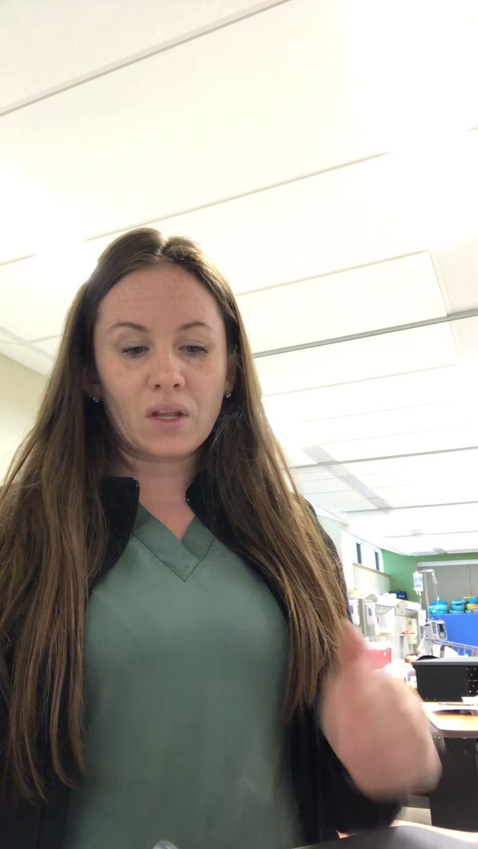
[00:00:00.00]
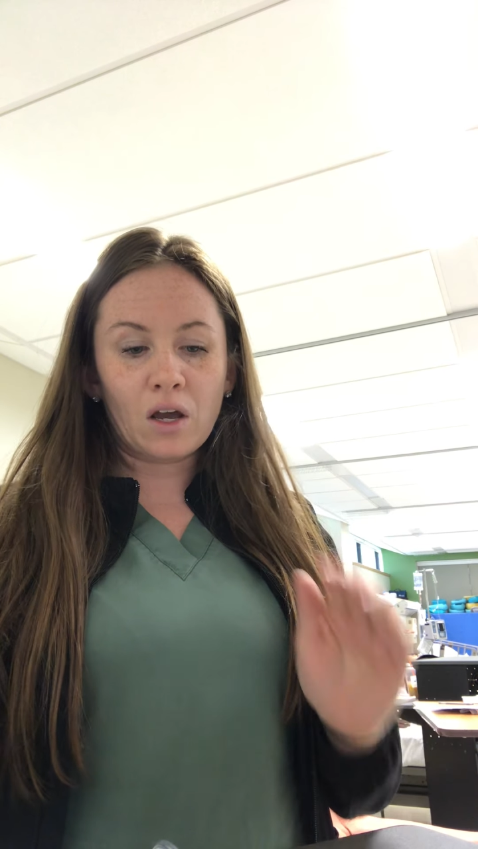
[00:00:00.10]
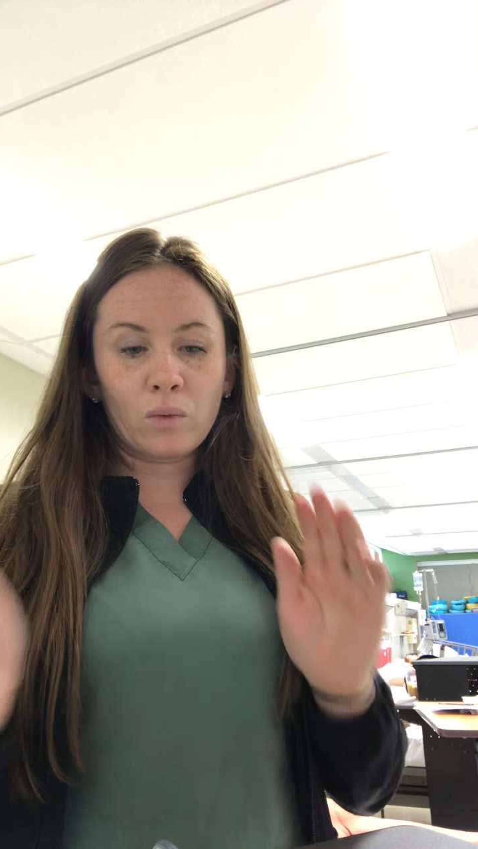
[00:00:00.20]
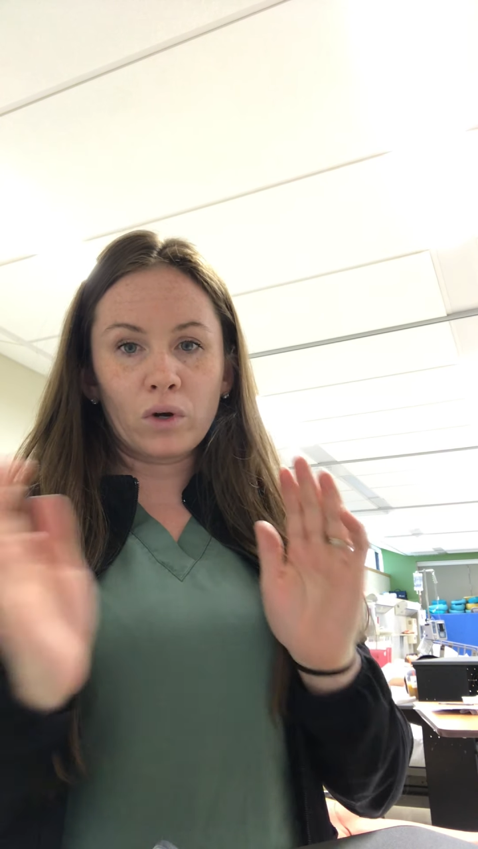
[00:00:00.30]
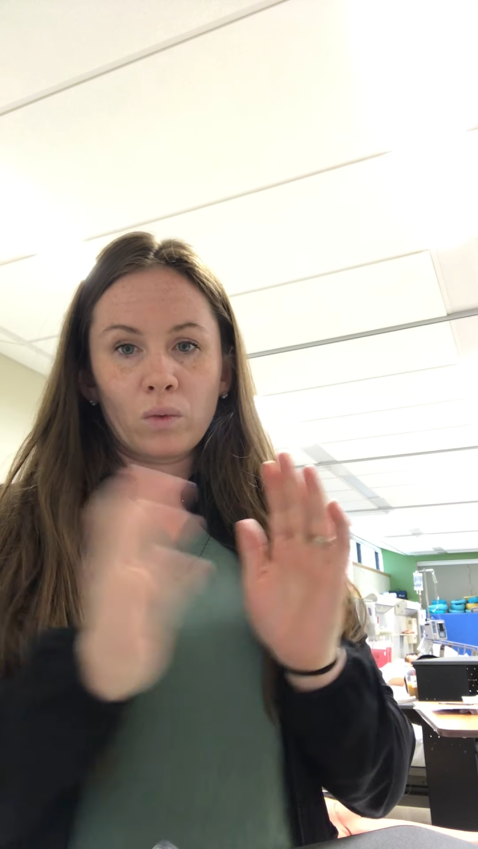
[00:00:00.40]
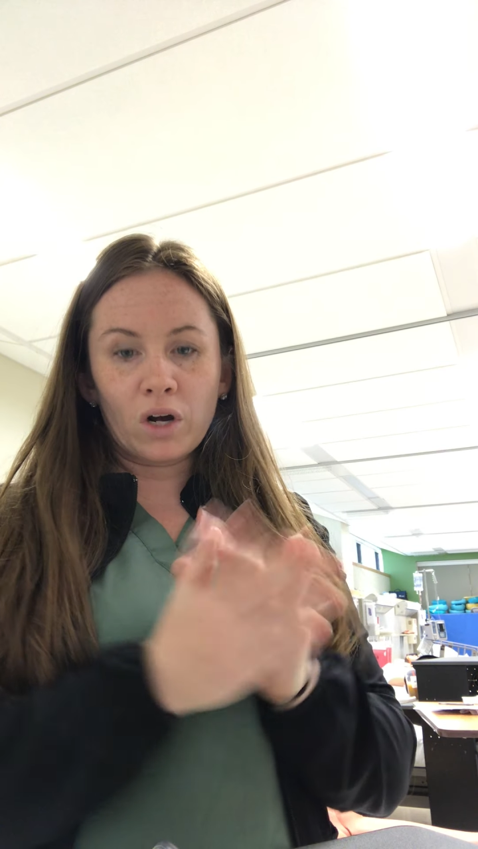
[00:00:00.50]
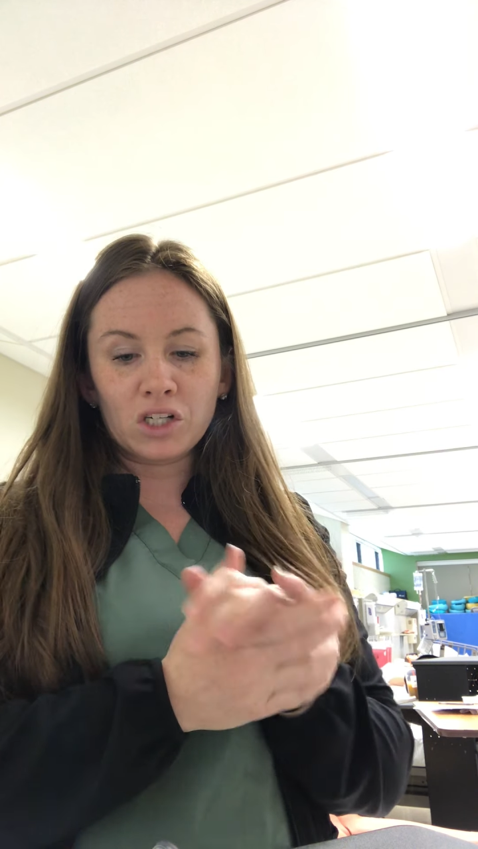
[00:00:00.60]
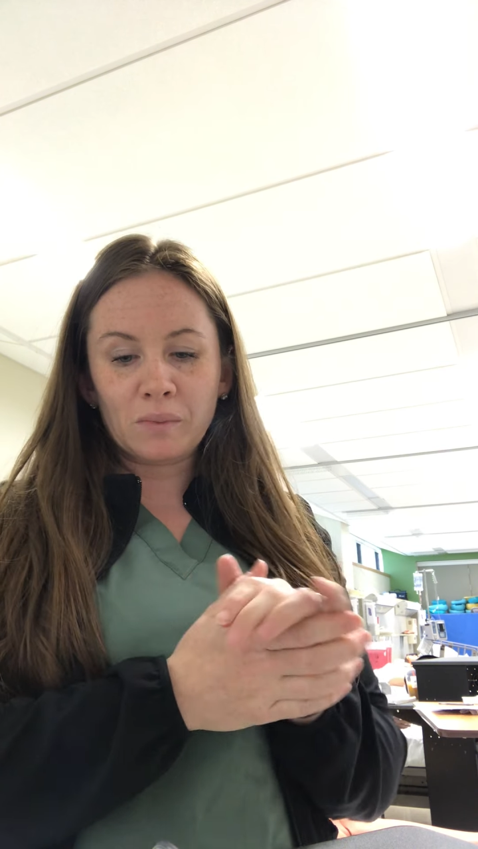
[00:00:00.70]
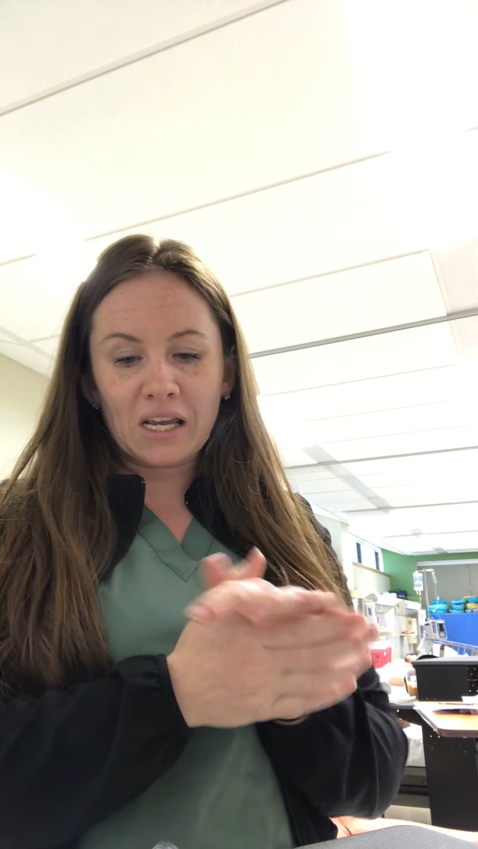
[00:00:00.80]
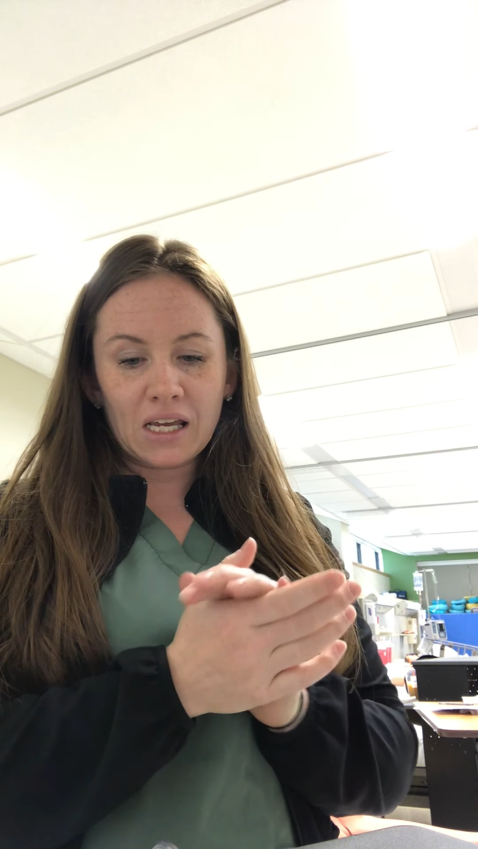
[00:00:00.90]
I would
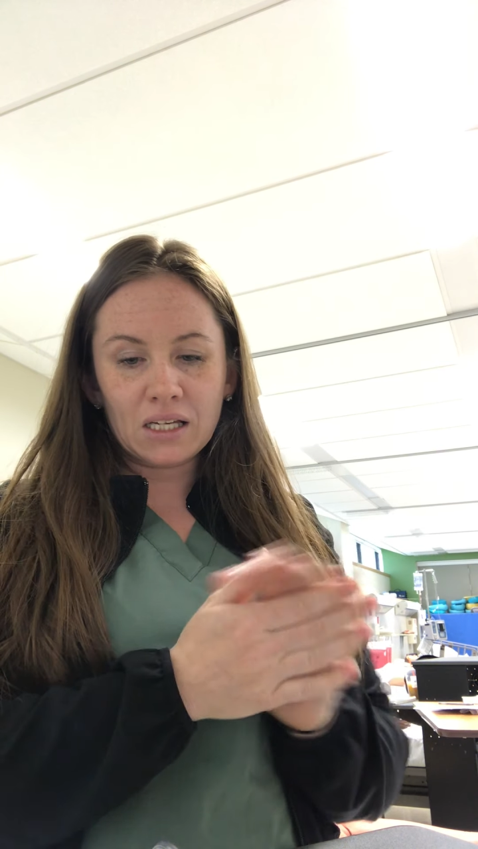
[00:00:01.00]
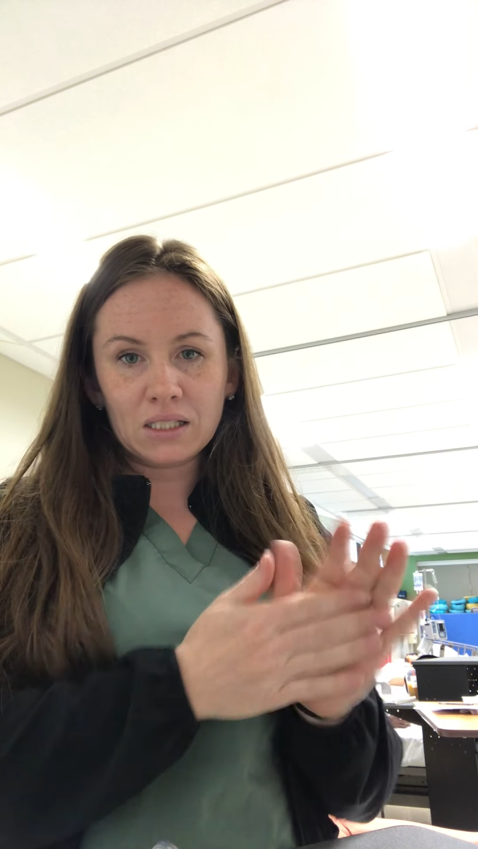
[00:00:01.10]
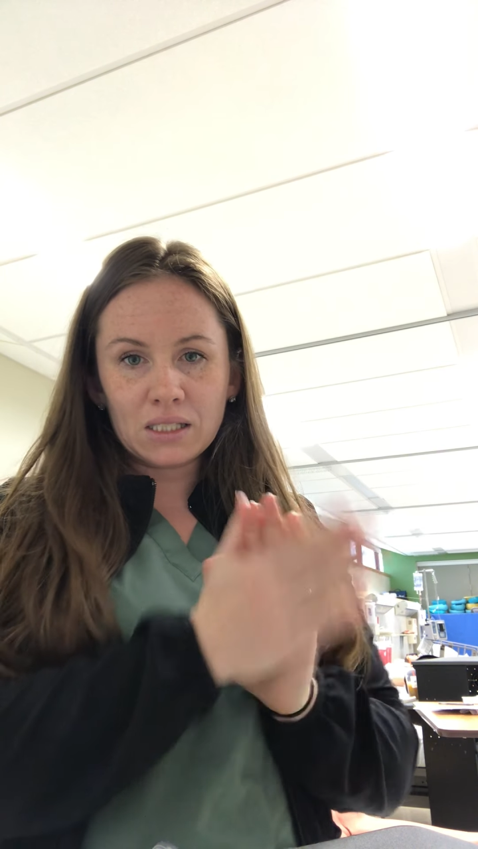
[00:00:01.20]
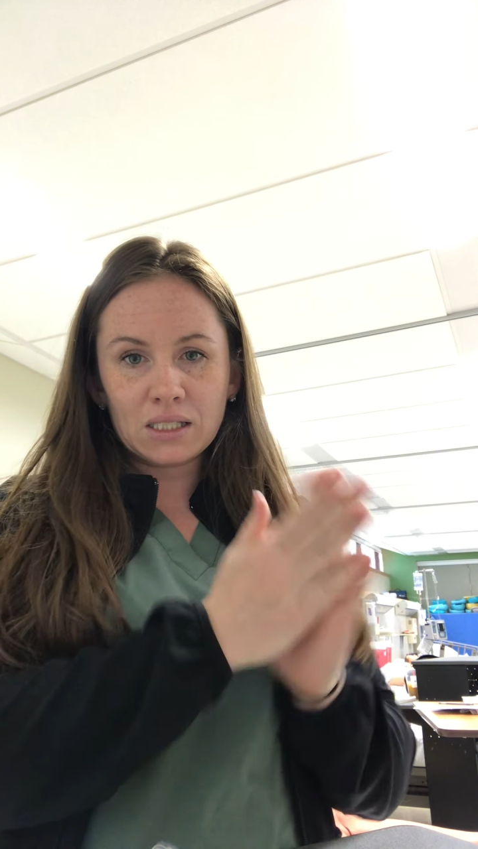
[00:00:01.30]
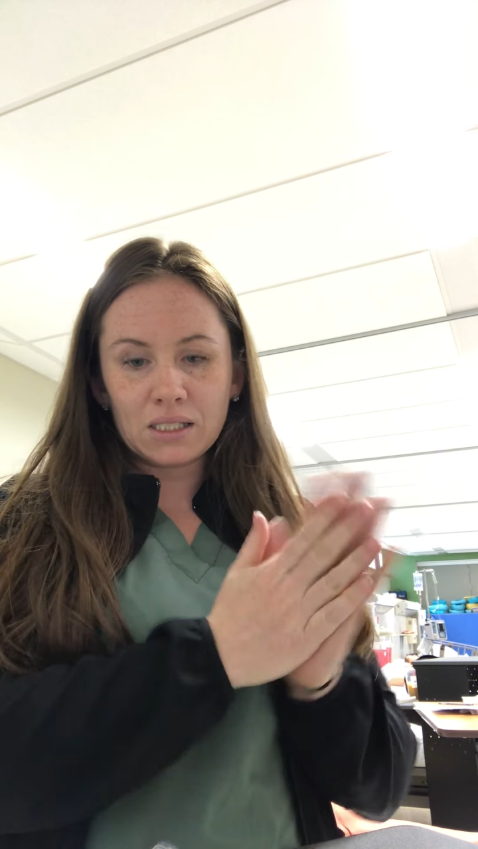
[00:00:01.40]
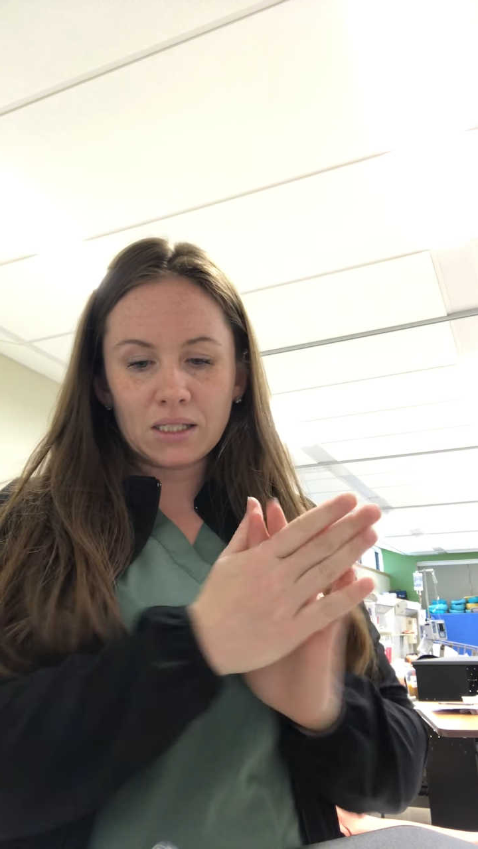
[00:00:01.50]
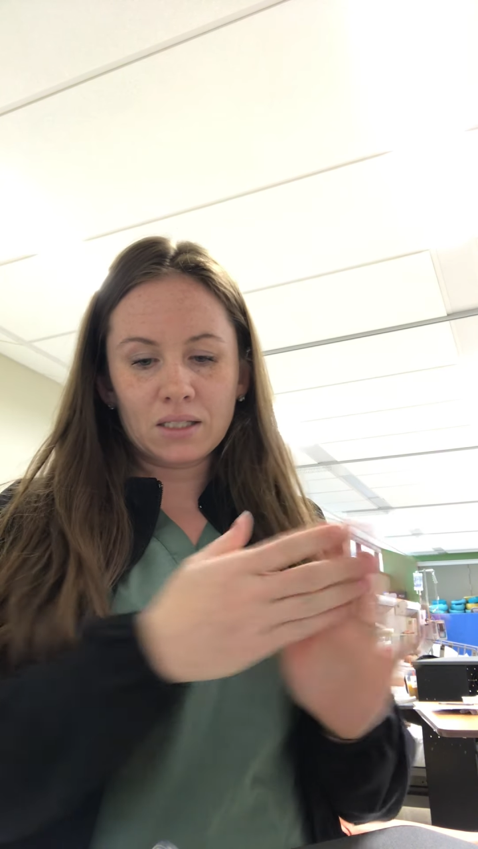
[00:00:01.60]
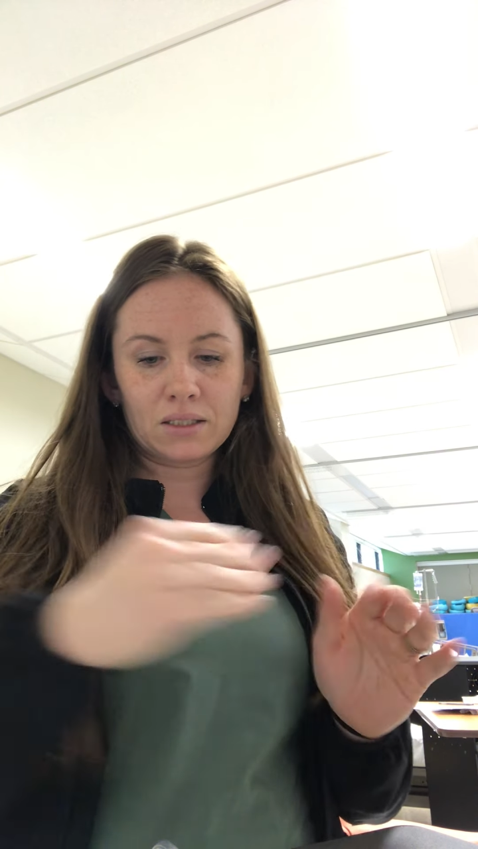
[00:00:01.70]
wash my hands,